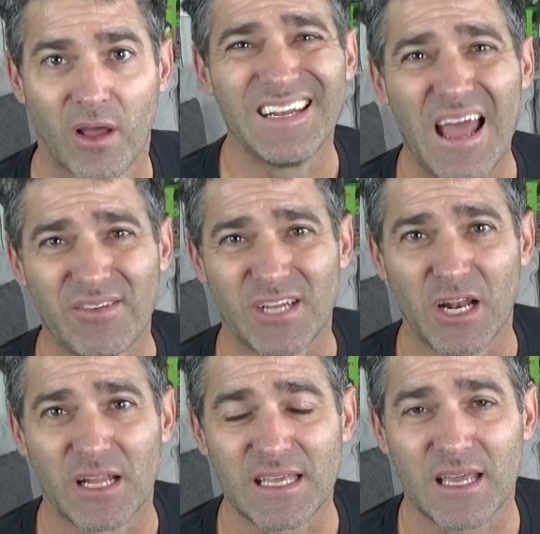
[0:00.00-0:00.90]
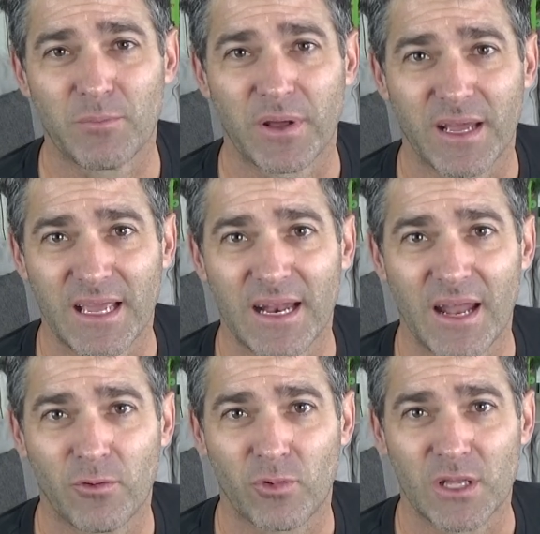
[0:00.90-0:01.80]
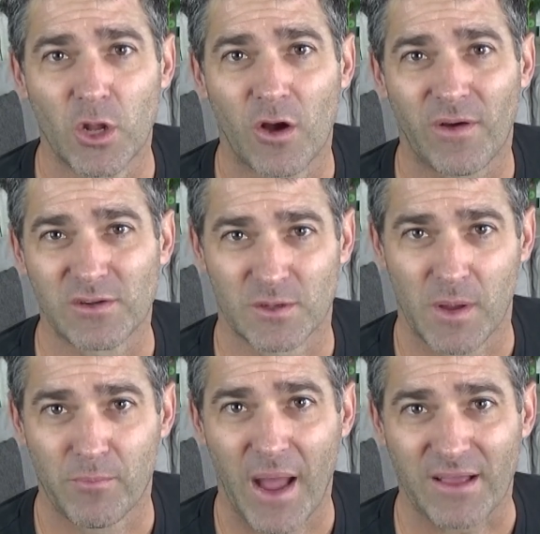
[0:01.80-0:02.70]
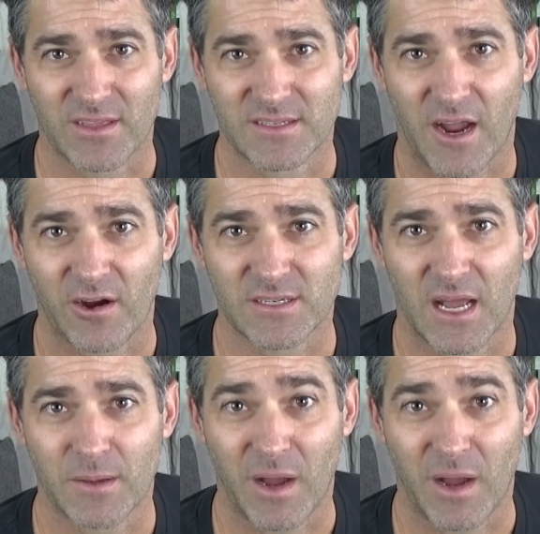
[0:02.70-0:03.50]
Didn't have a ton of leaking, but again, I don't really know if I was on my back the entire time.